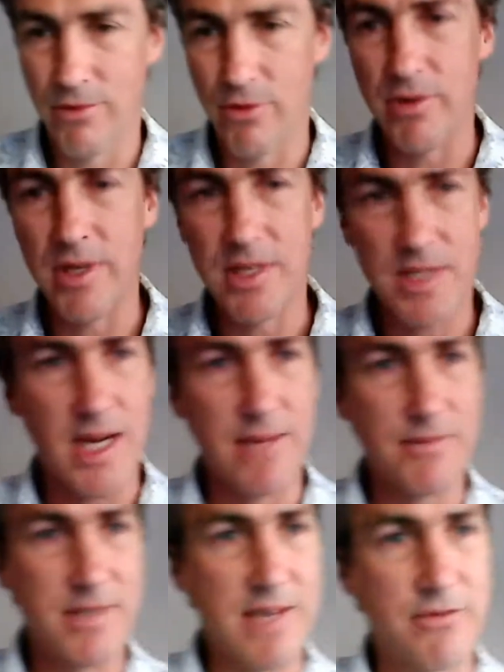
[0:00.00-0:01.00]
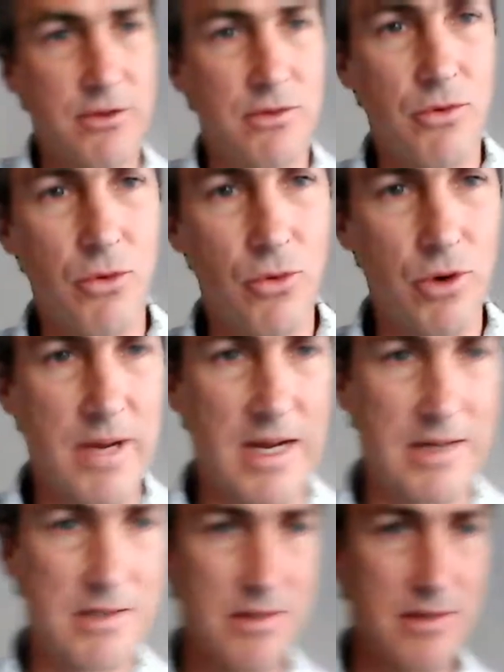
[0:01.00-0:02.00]
3 times 7 all
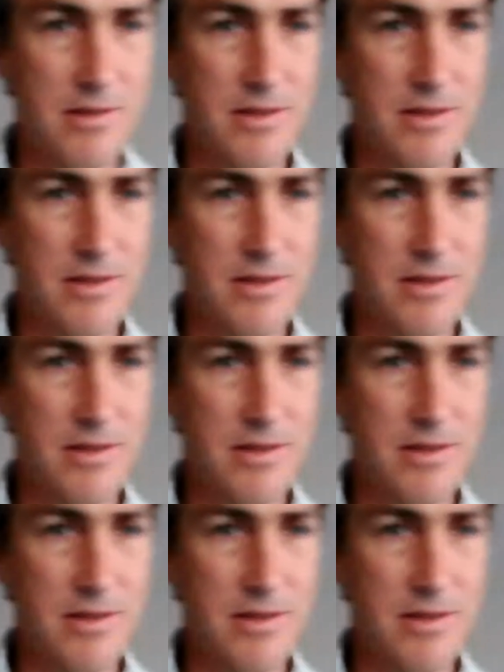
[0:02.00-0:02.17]
about